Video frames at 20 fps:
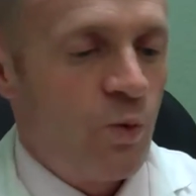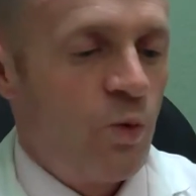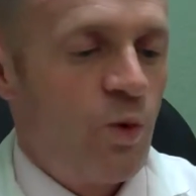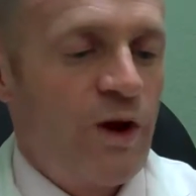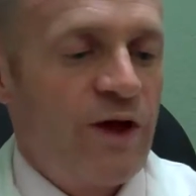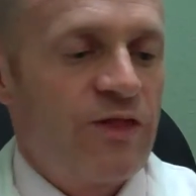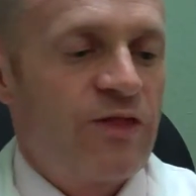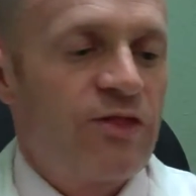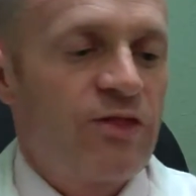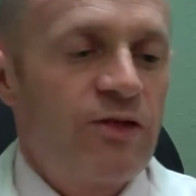
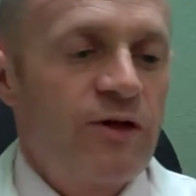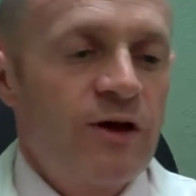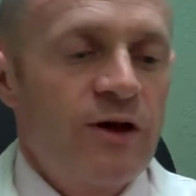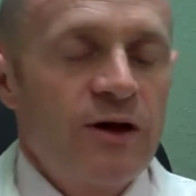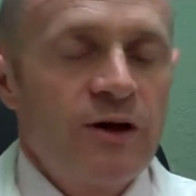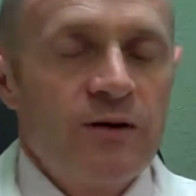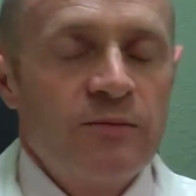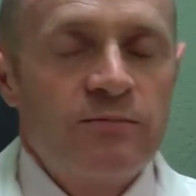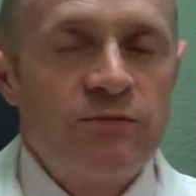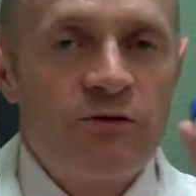with,
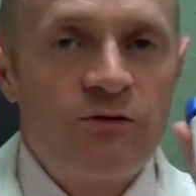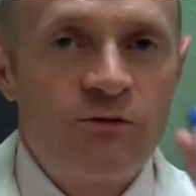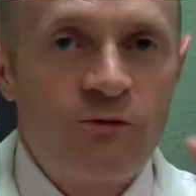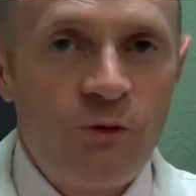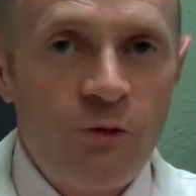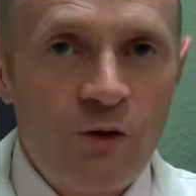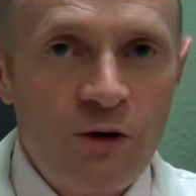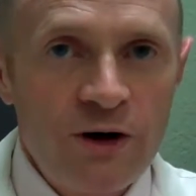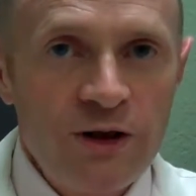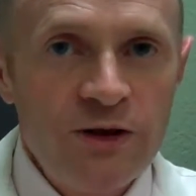
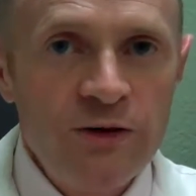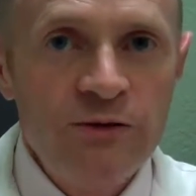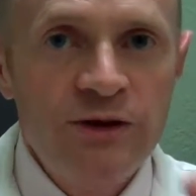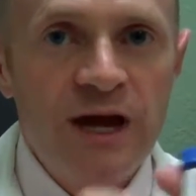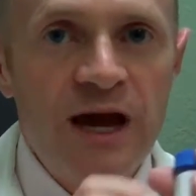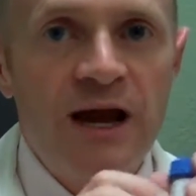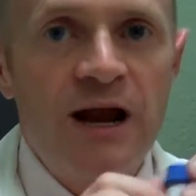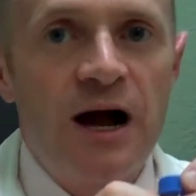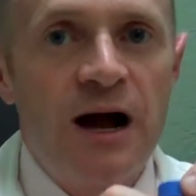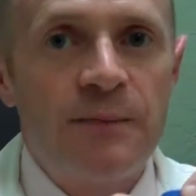before you
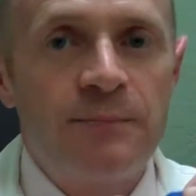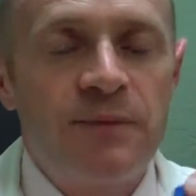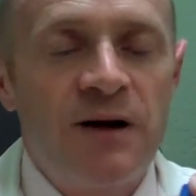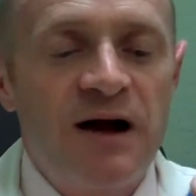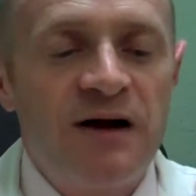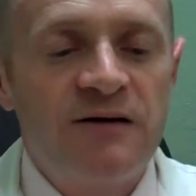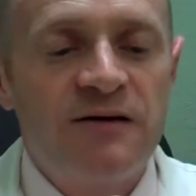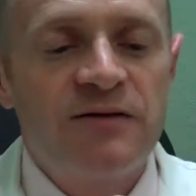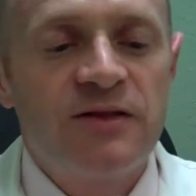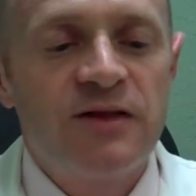get
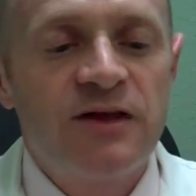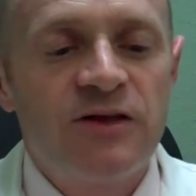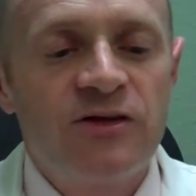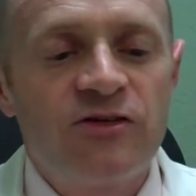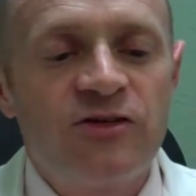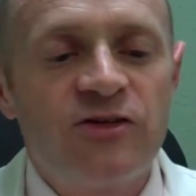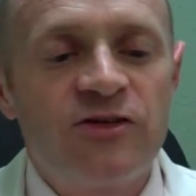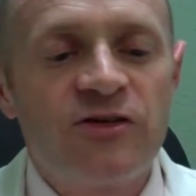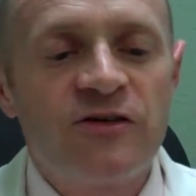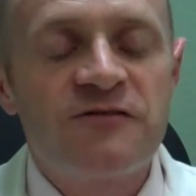up,
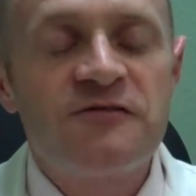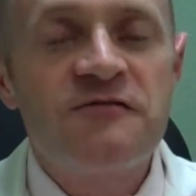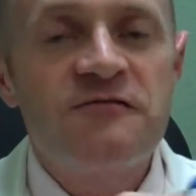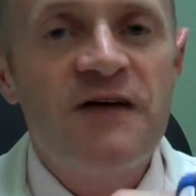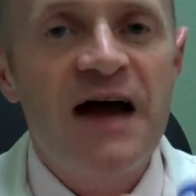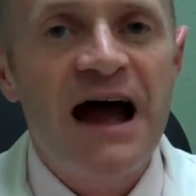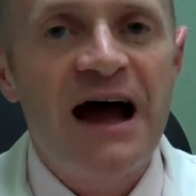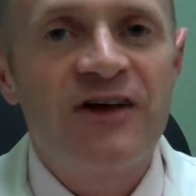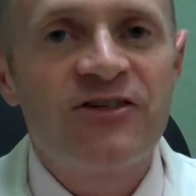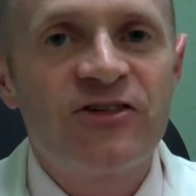this is a
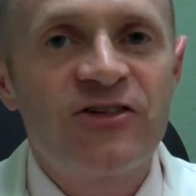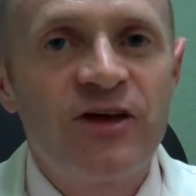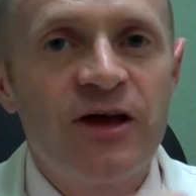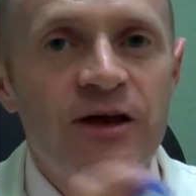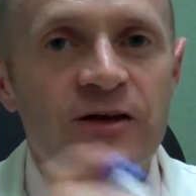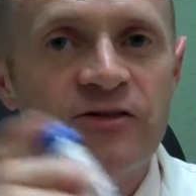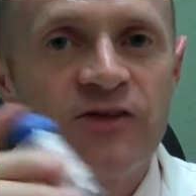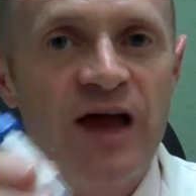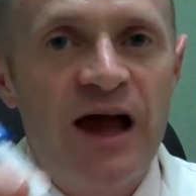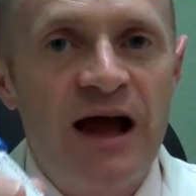
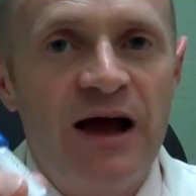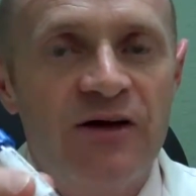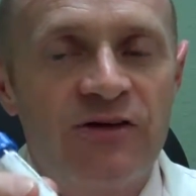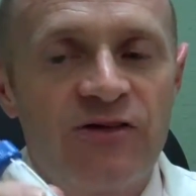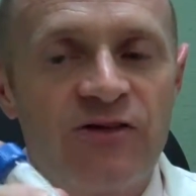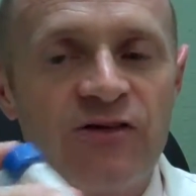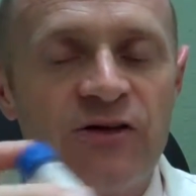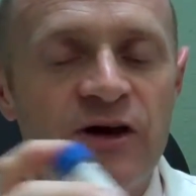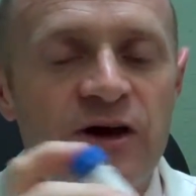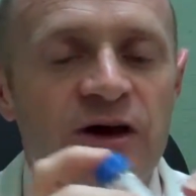fasting
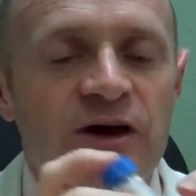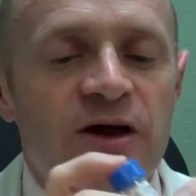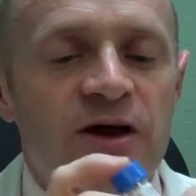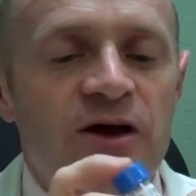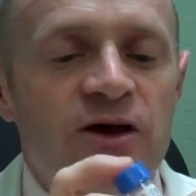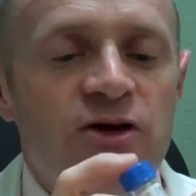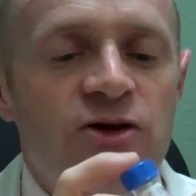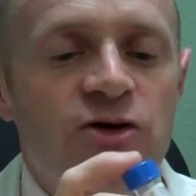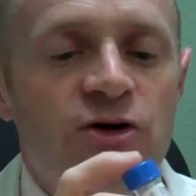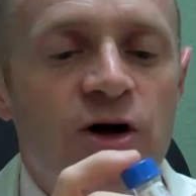test.
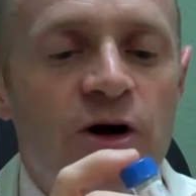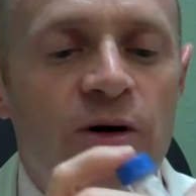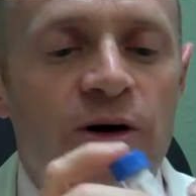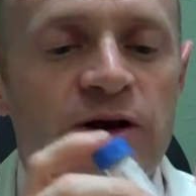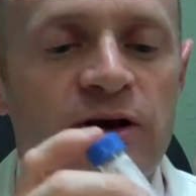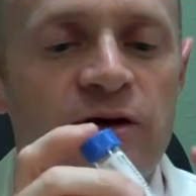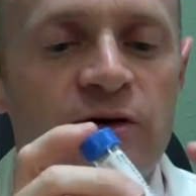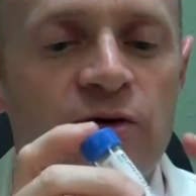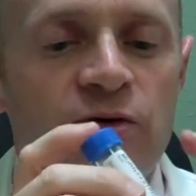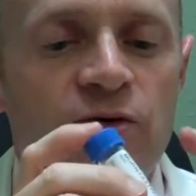You're
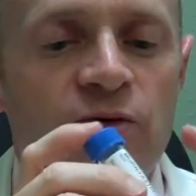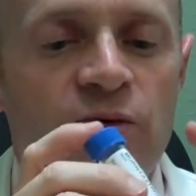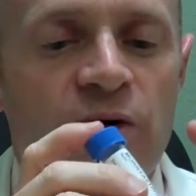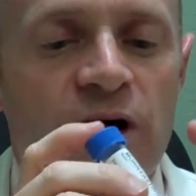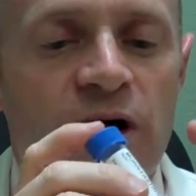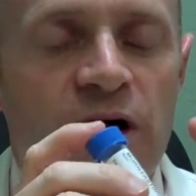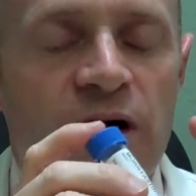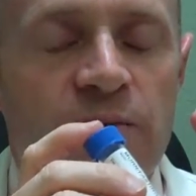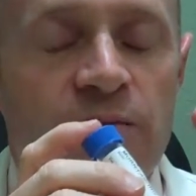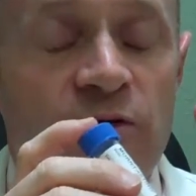going
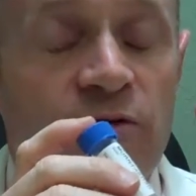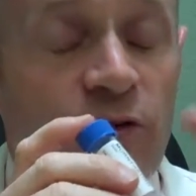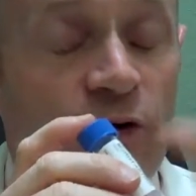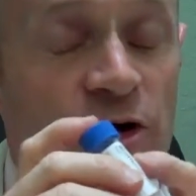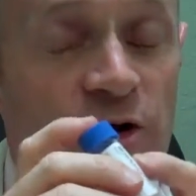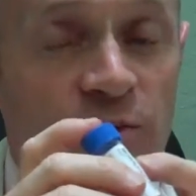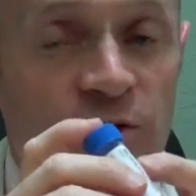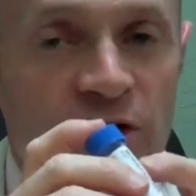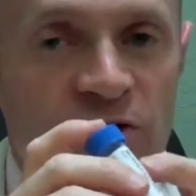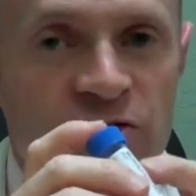to,
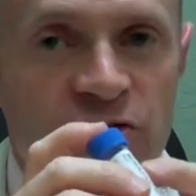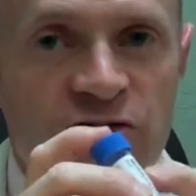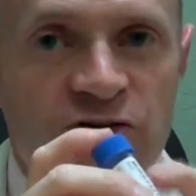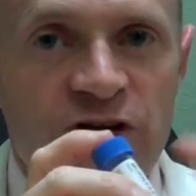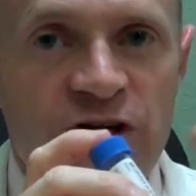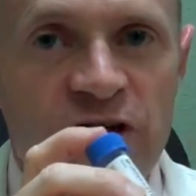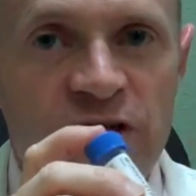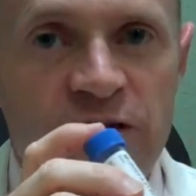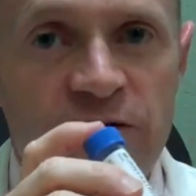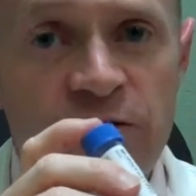before you brush your
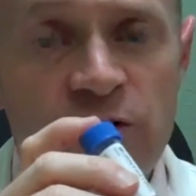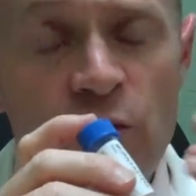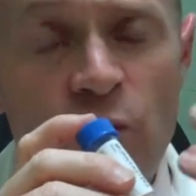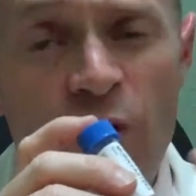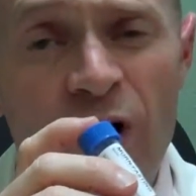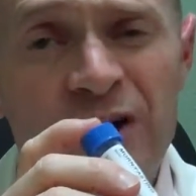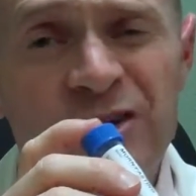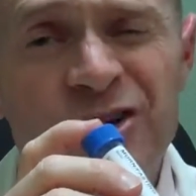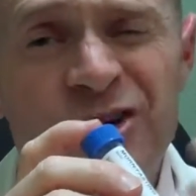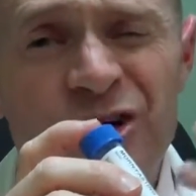teeth, if you
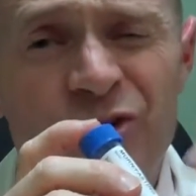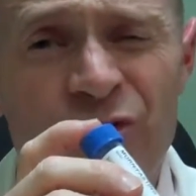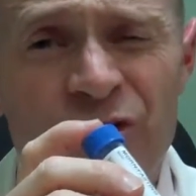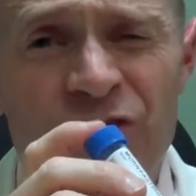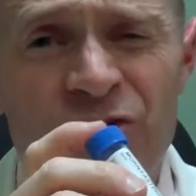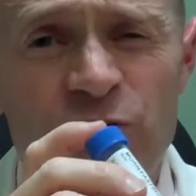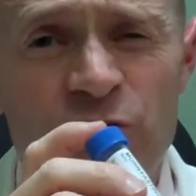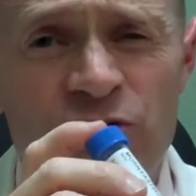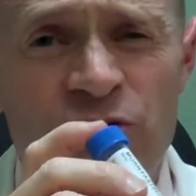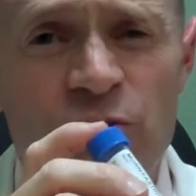want, you could
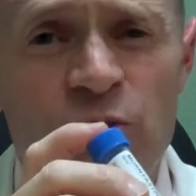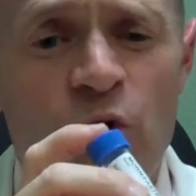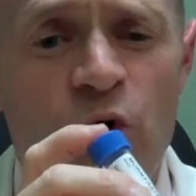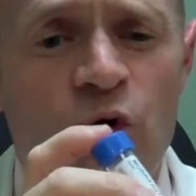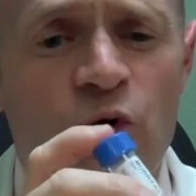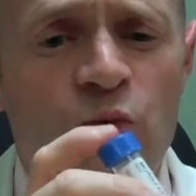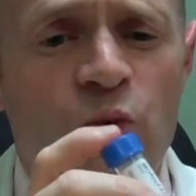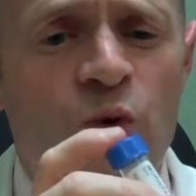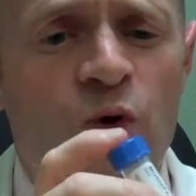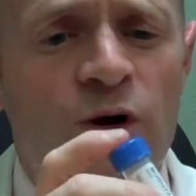rinse with some
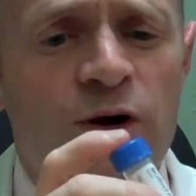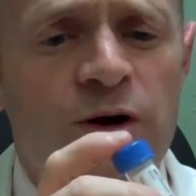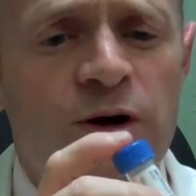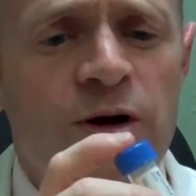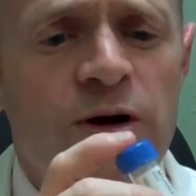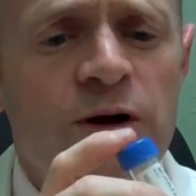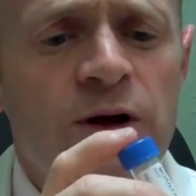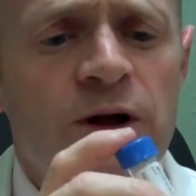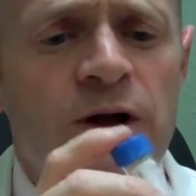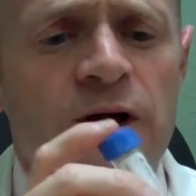cold
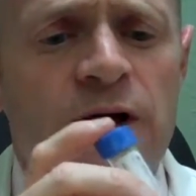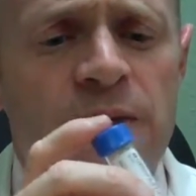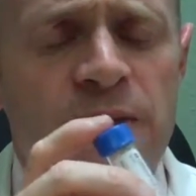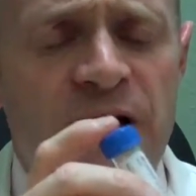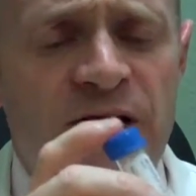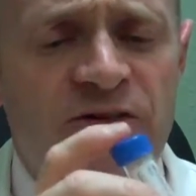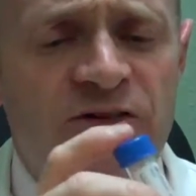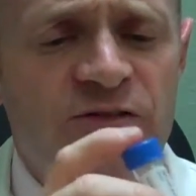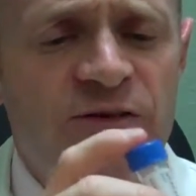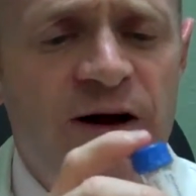water.
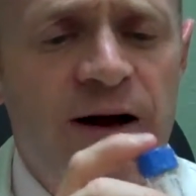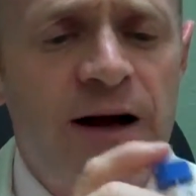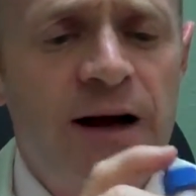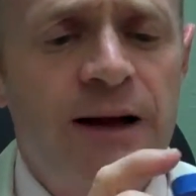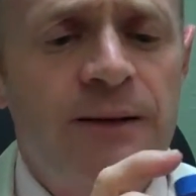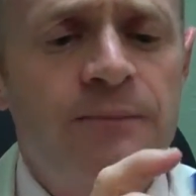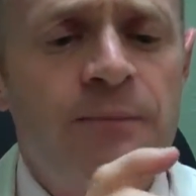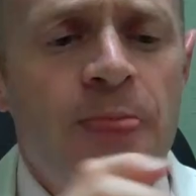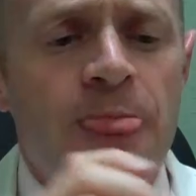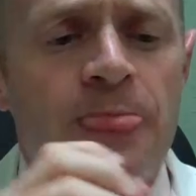That's
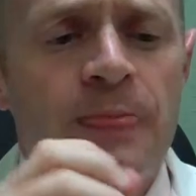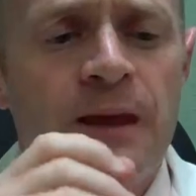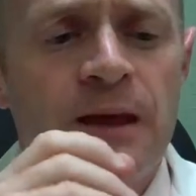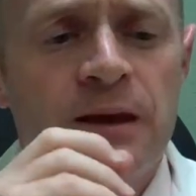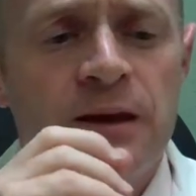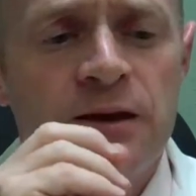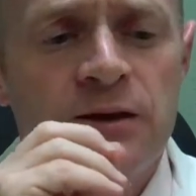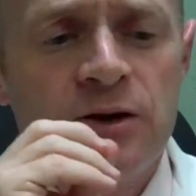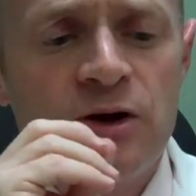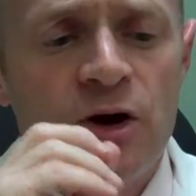fine.
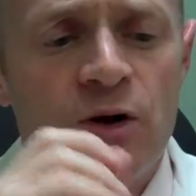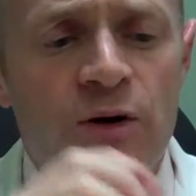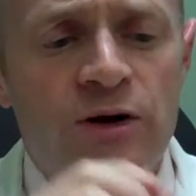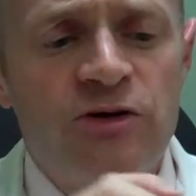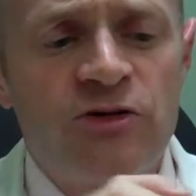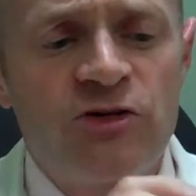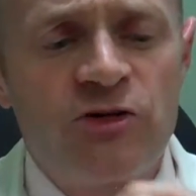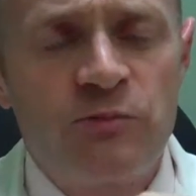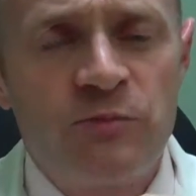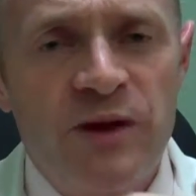You're
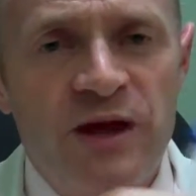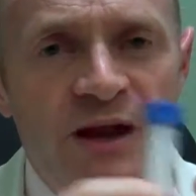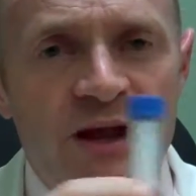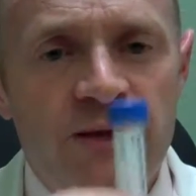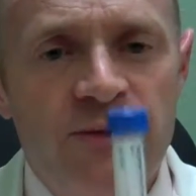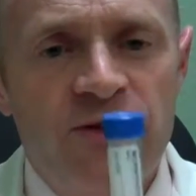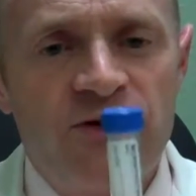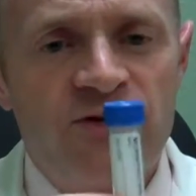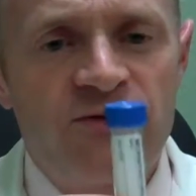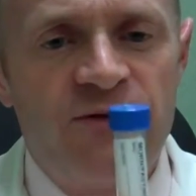going to spit
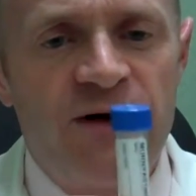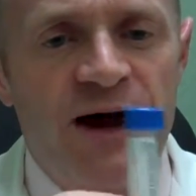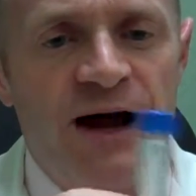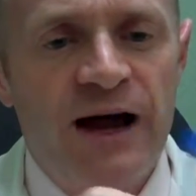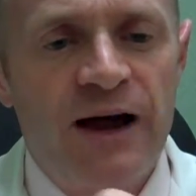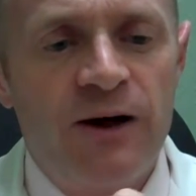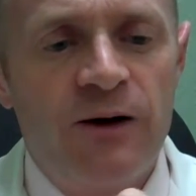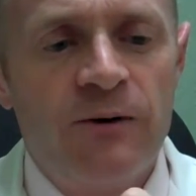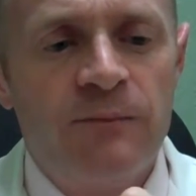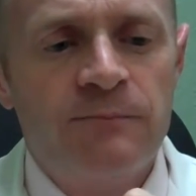in this
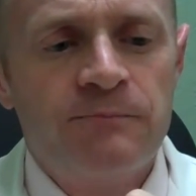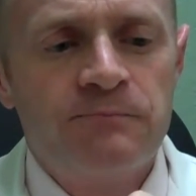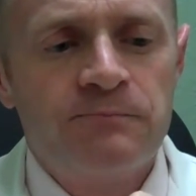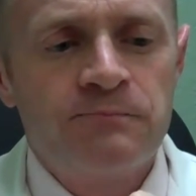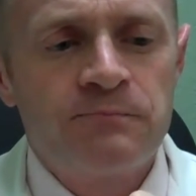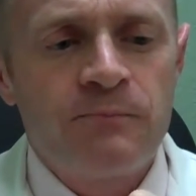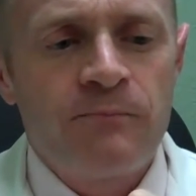vial.